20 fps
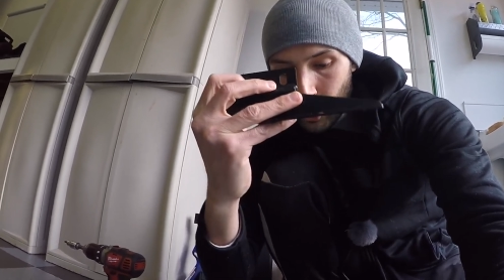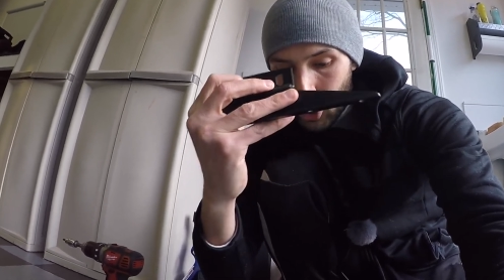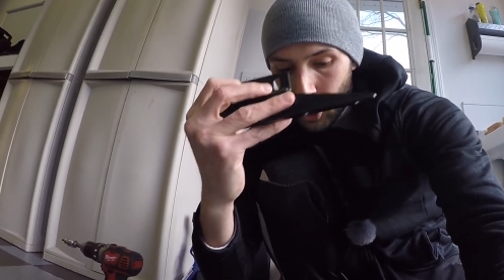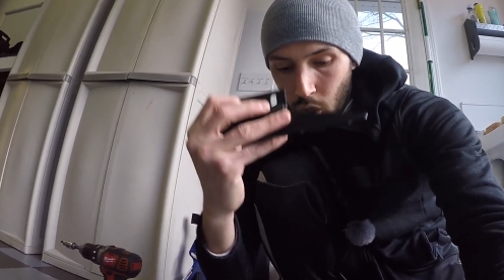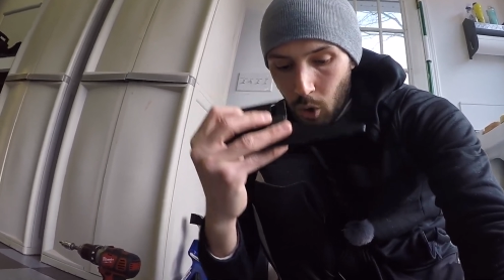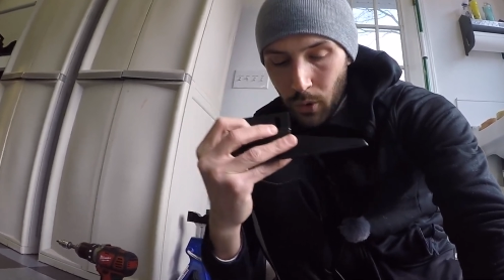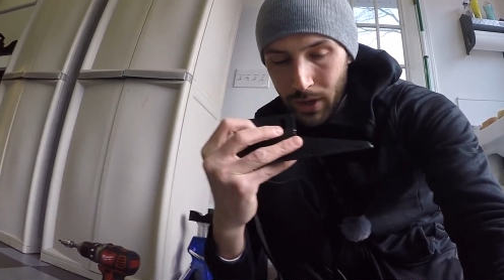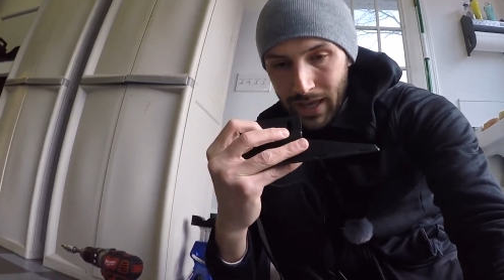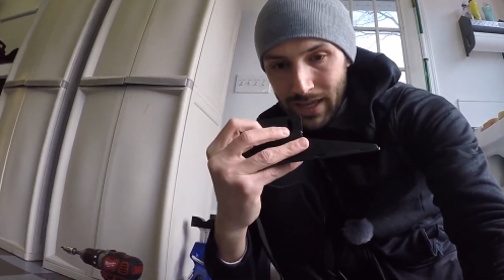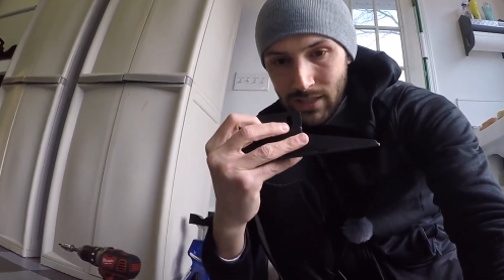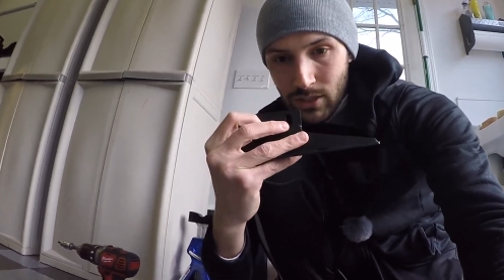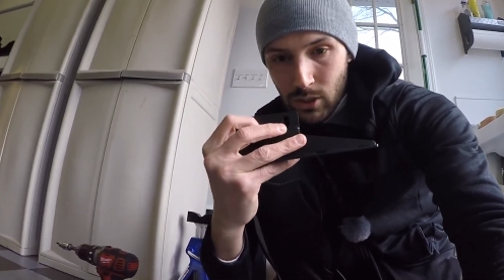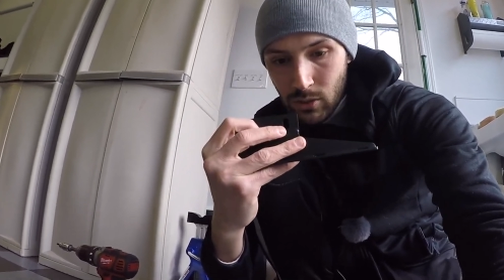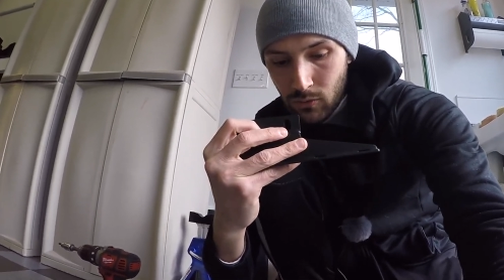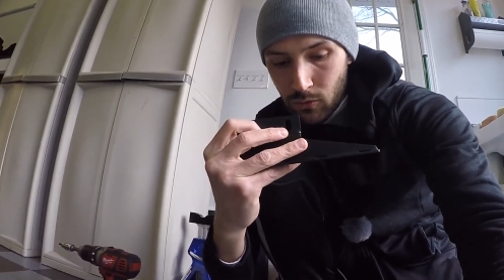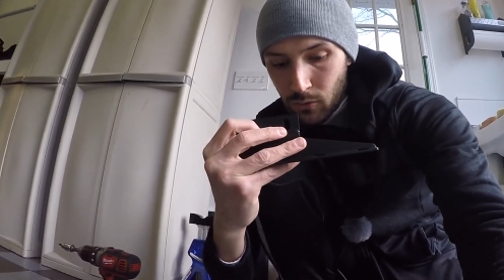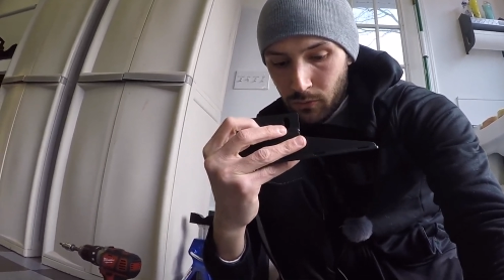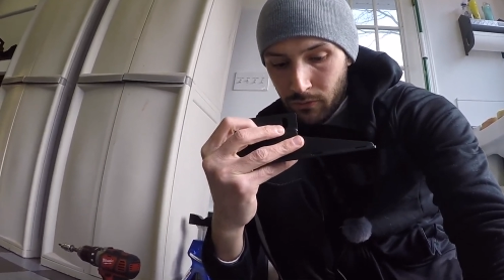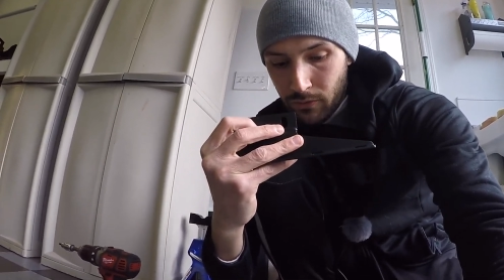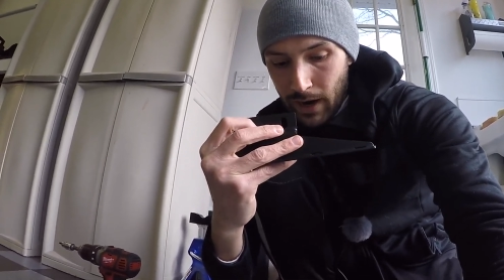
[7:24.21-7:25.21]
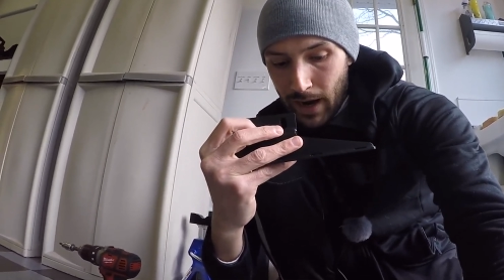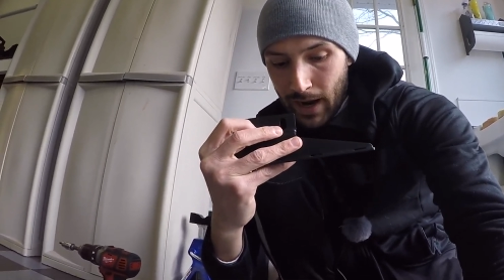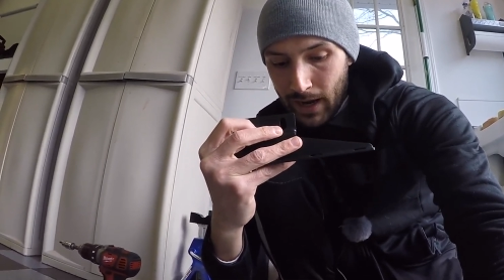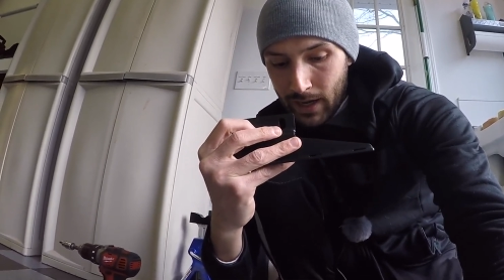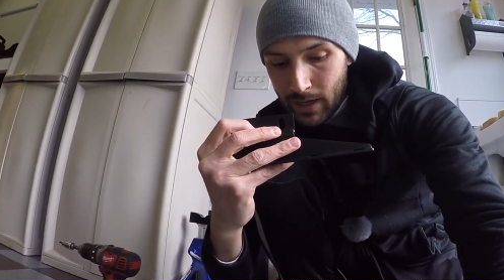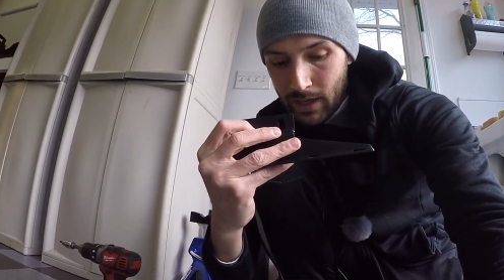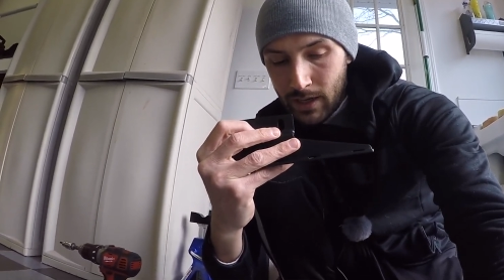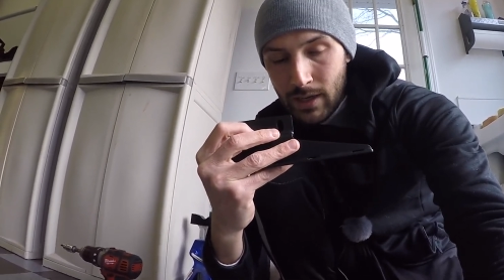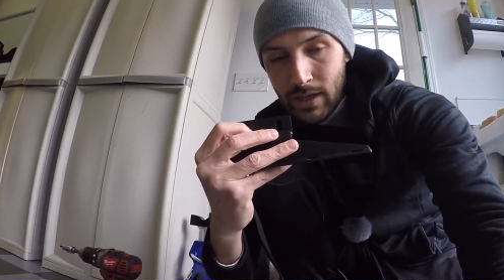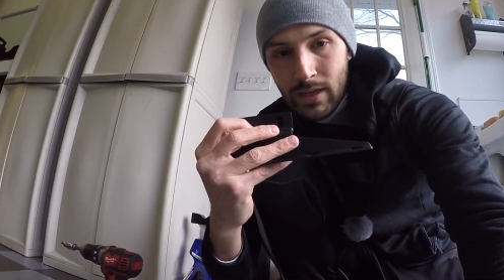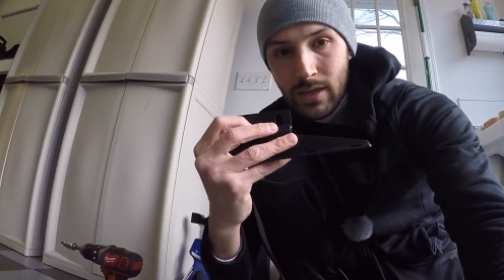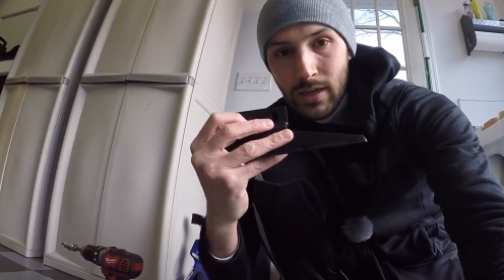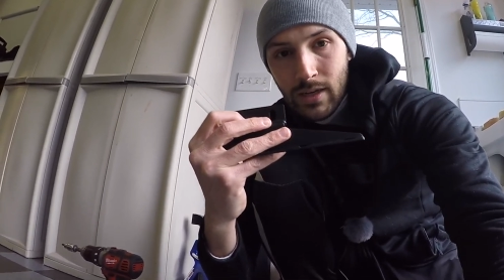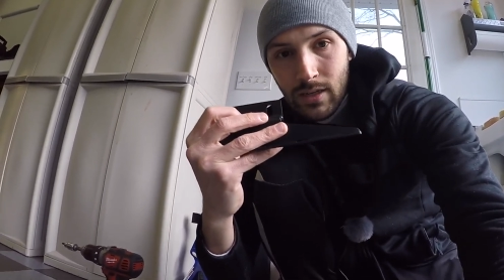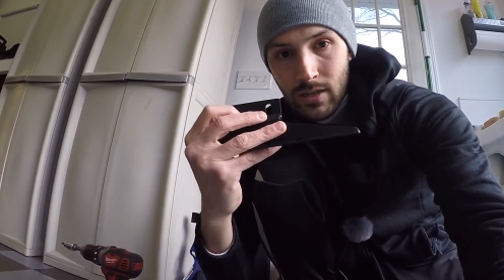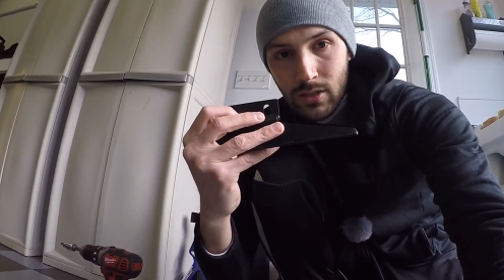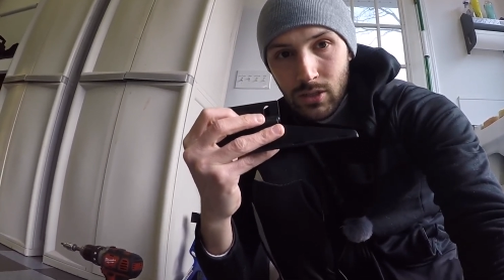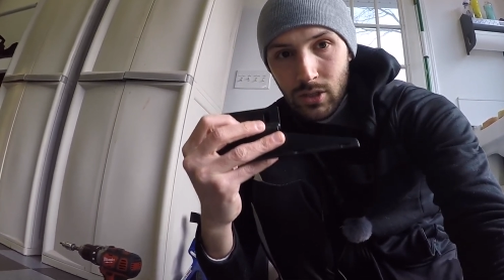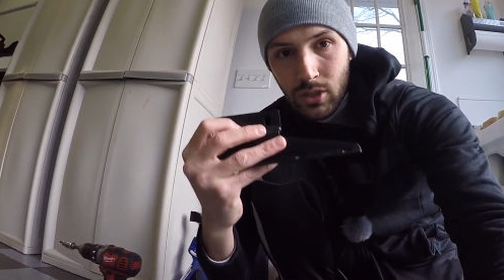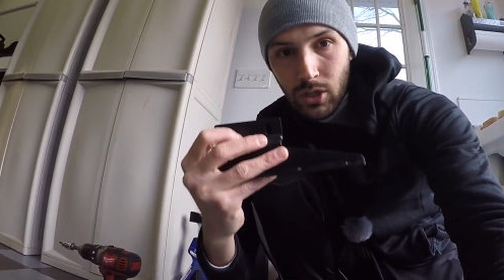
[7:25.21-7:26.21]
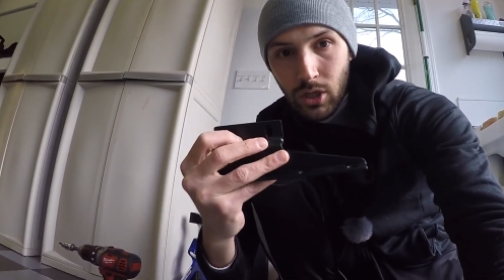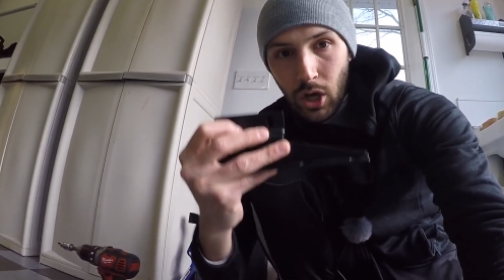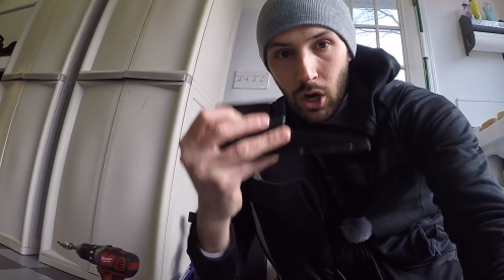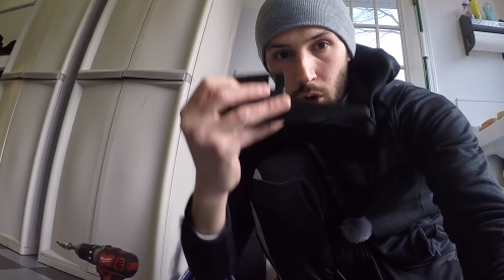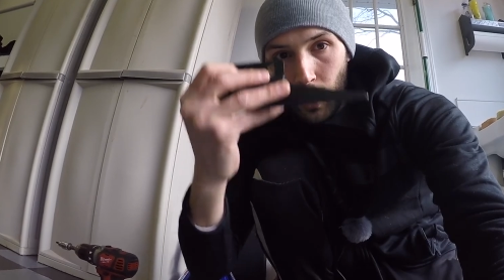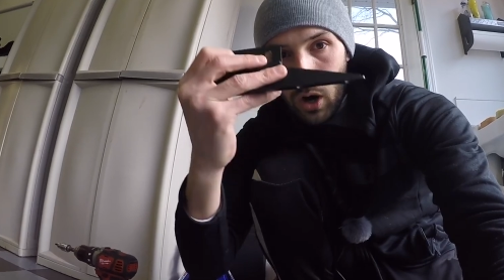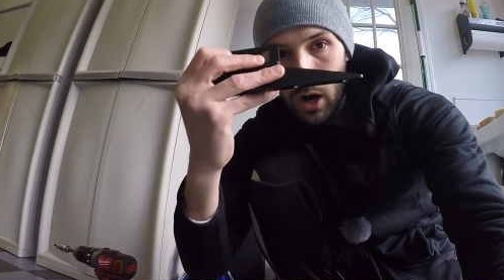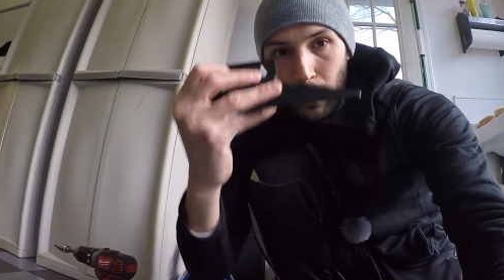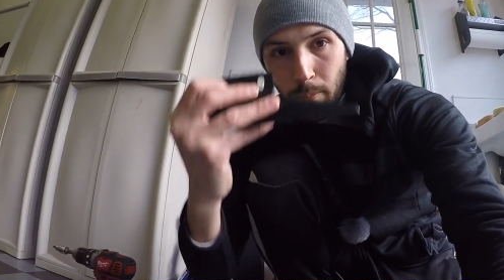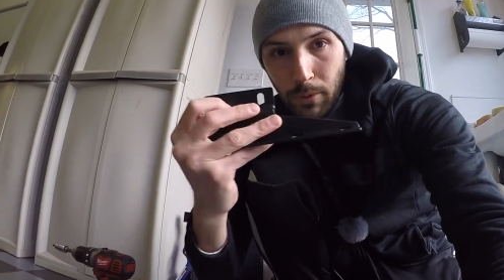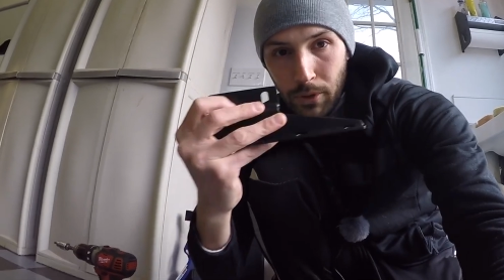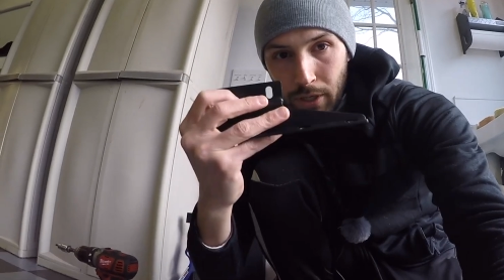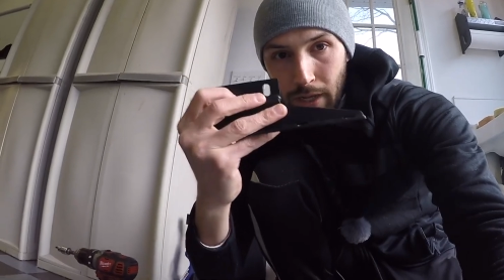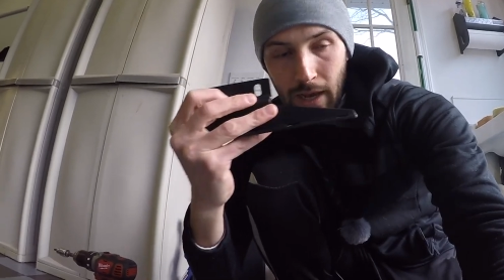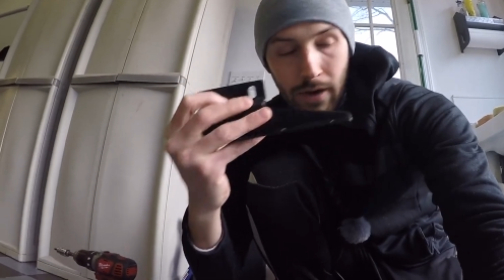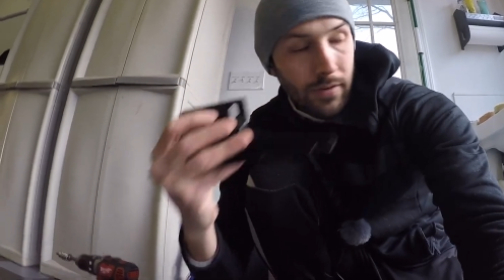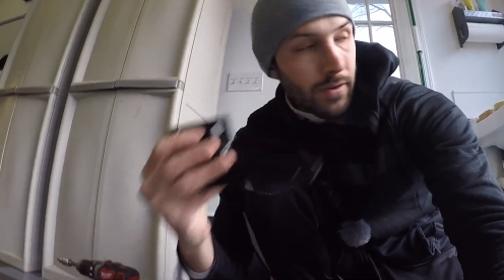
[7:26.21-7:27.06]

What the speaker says: go against the roof rack to go up or down.